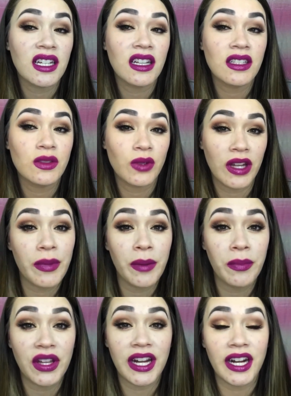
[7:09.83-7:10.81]
It looks really
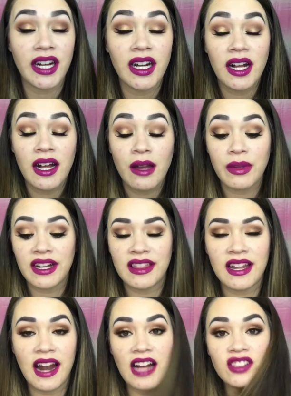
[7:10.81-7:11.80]
purple here, but
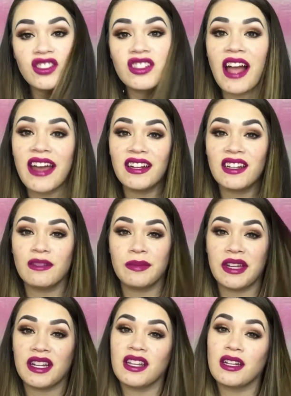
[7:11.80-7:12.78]
in the natural light, it'll
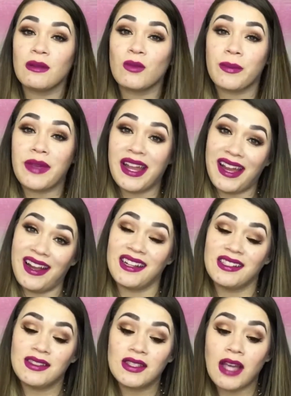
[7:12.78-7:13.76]
be a little more pink.
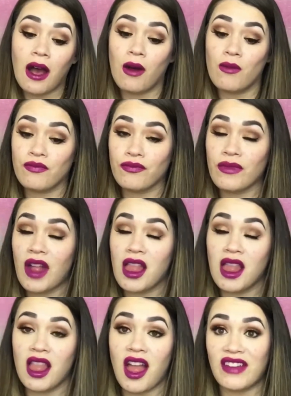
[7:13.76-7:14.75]
So,
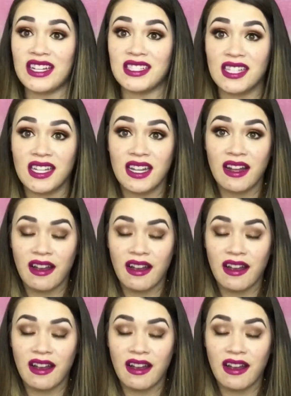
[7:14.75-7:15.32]
love it.